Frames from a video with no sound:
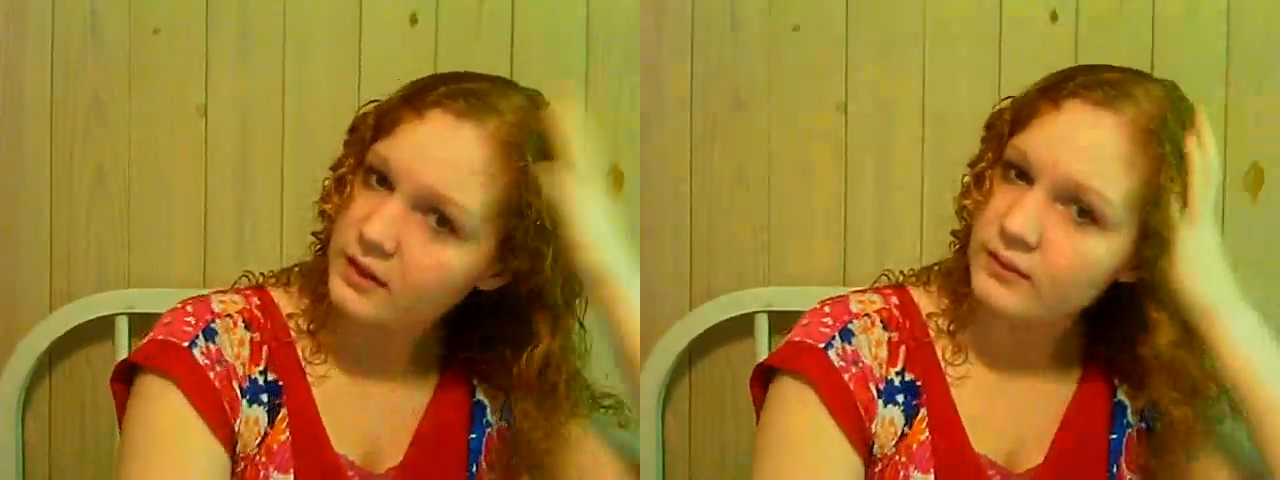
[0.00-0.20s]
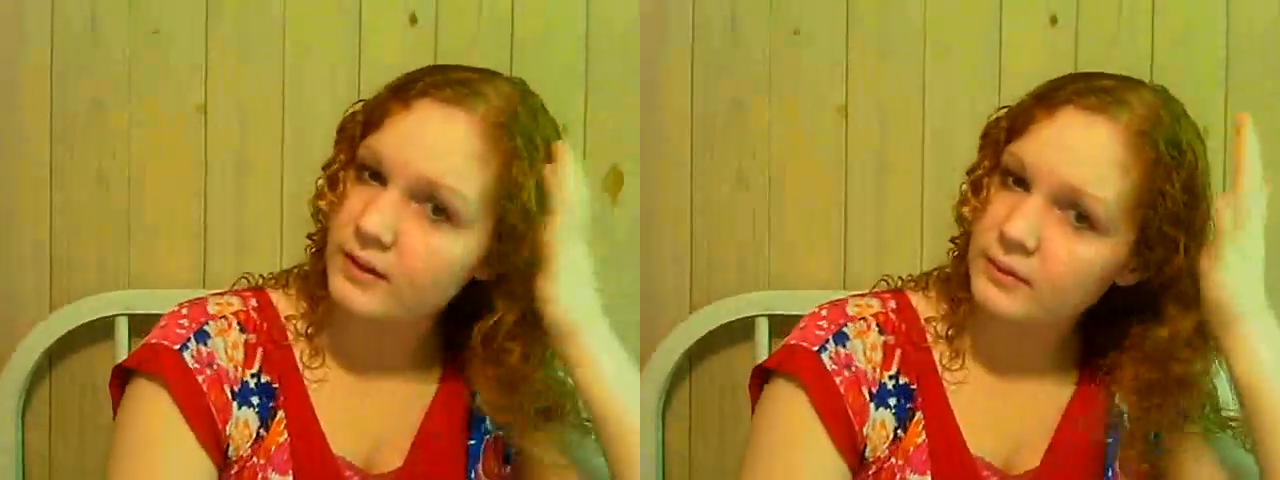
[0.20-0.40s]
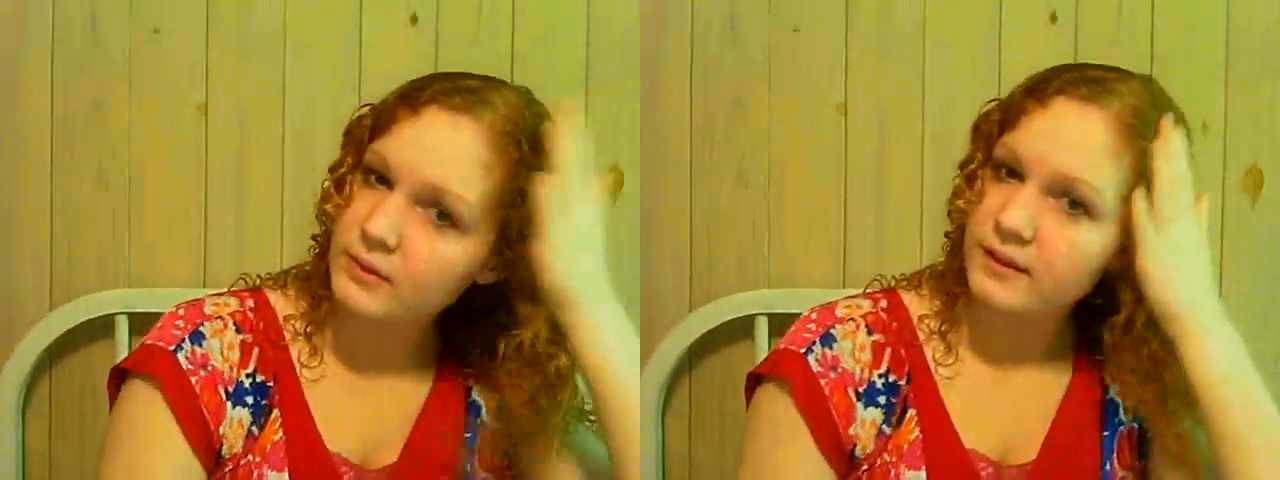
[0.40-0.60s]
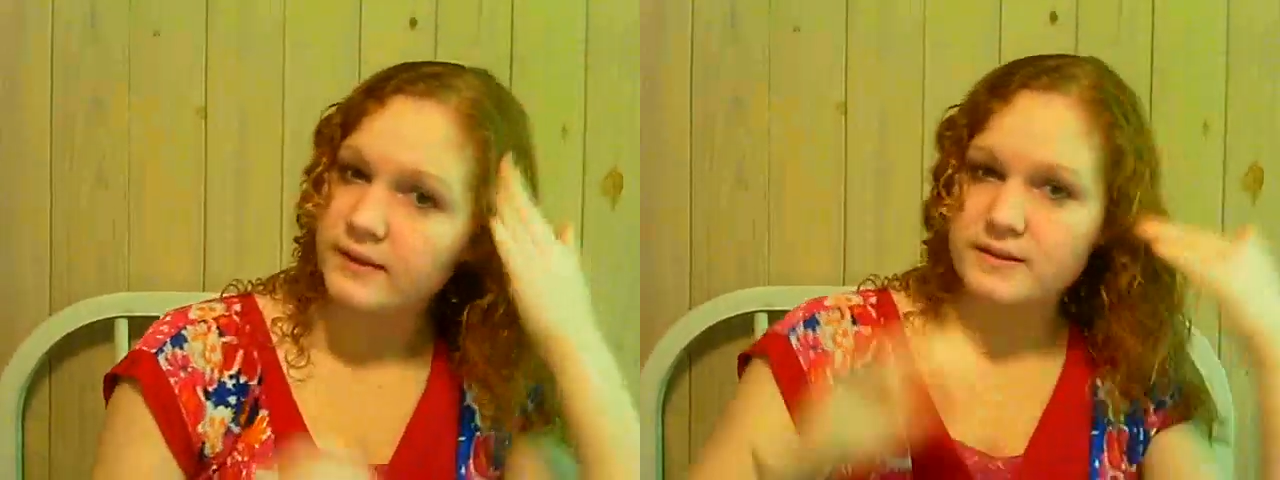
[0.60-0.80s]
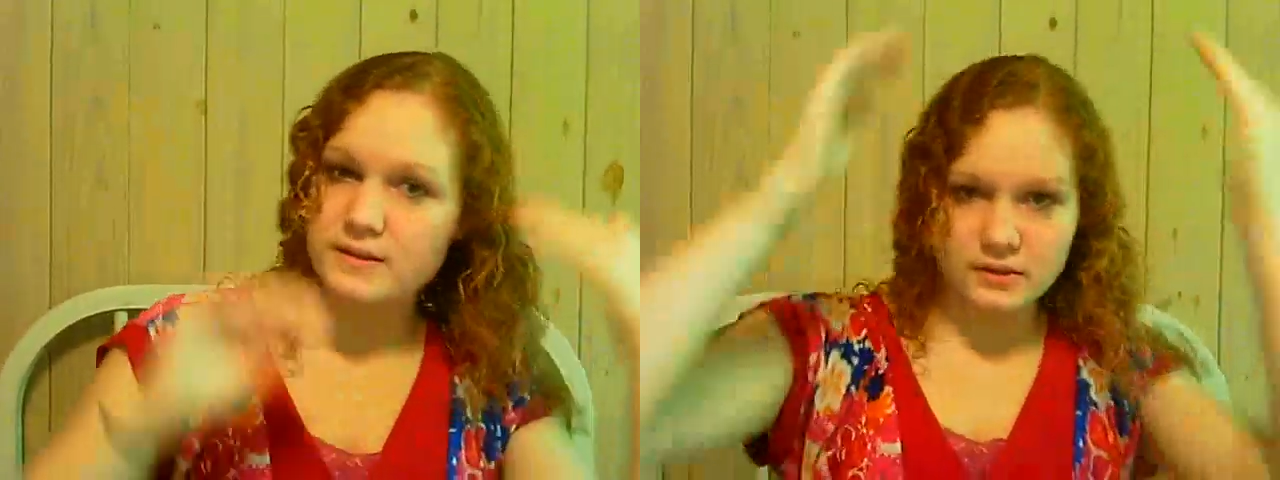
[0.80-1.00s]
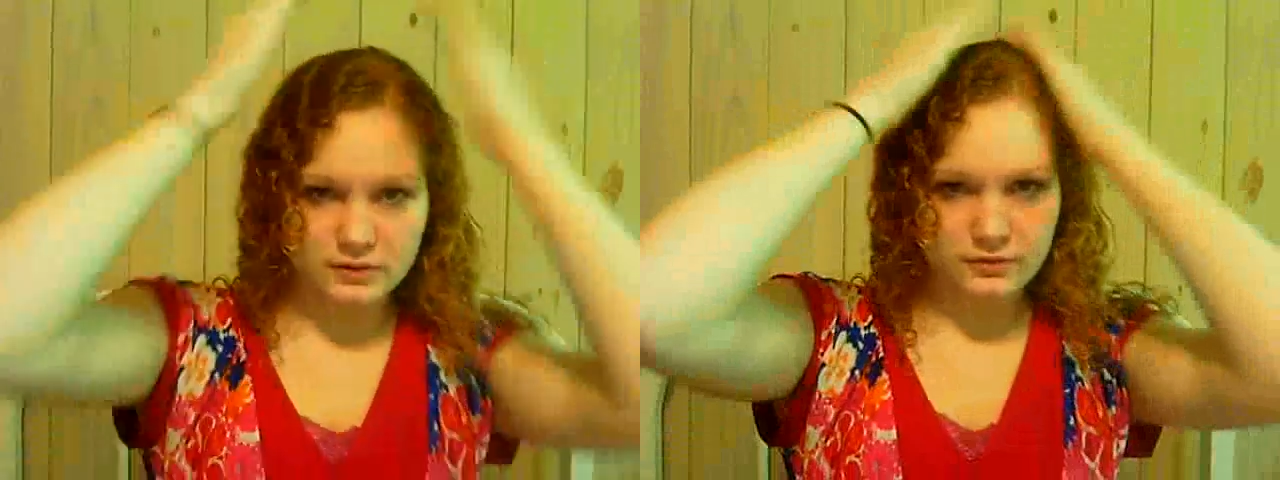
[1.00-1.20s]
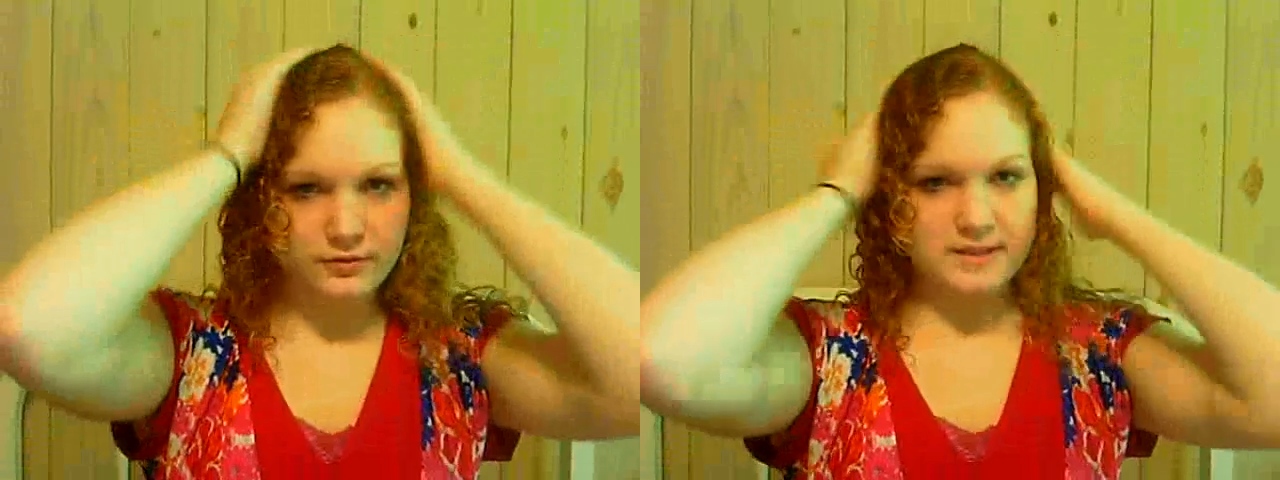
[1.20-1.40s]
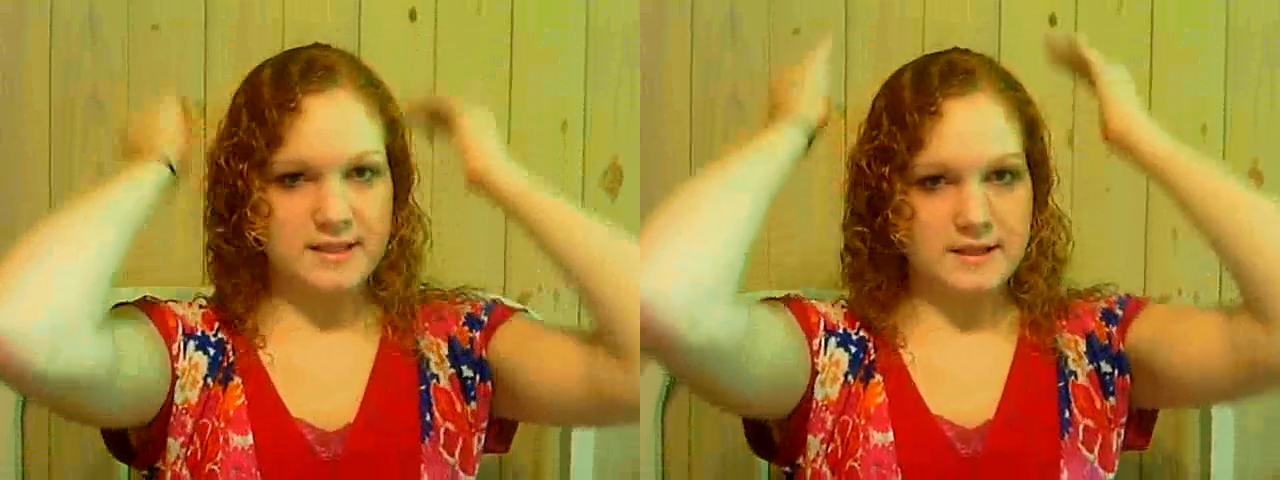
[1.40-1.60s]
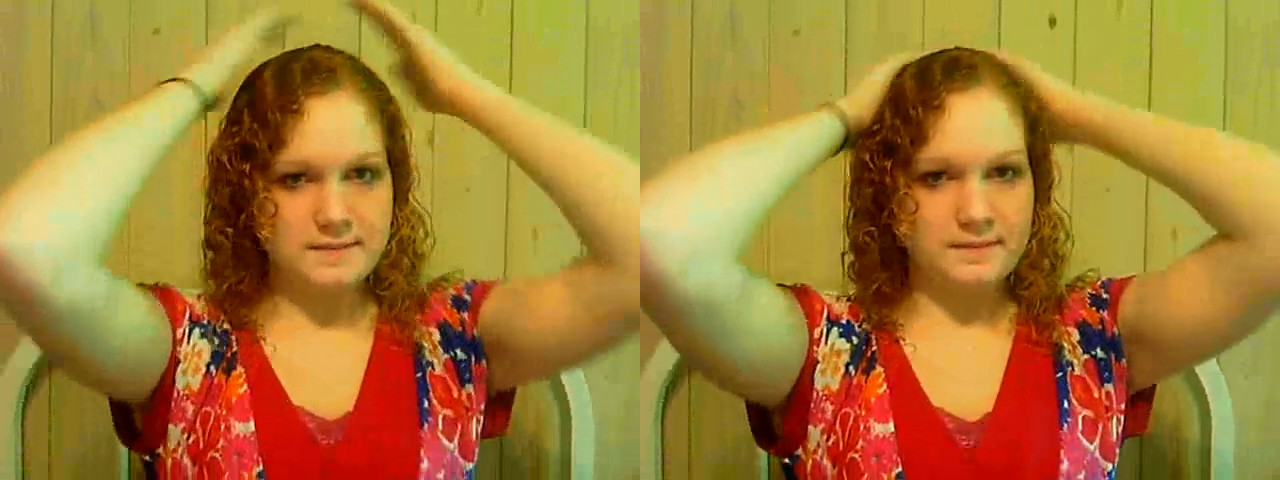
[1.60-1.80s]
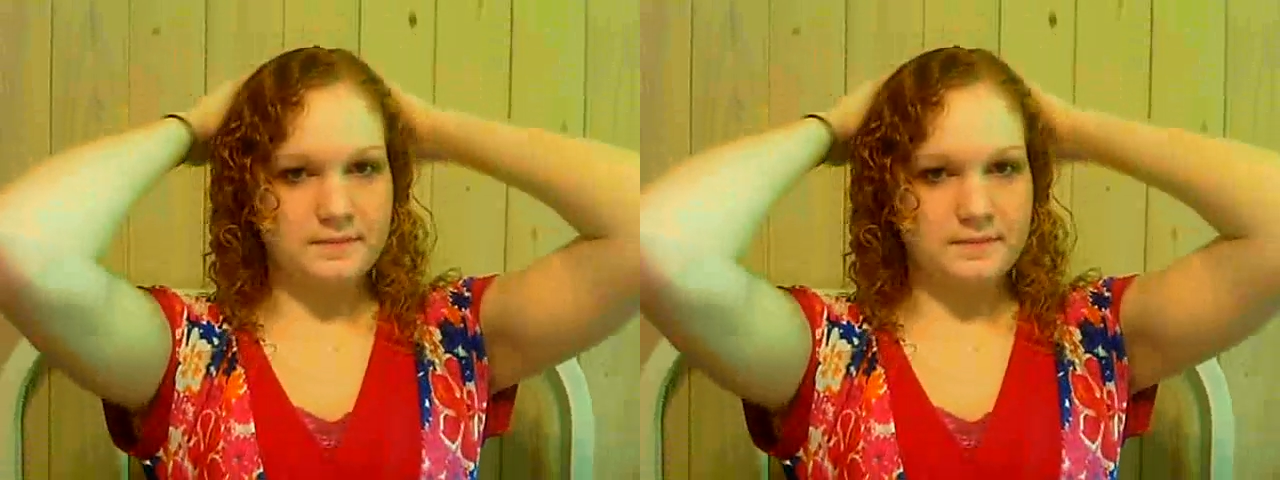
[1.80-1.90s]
anywhere that's a little frizzy,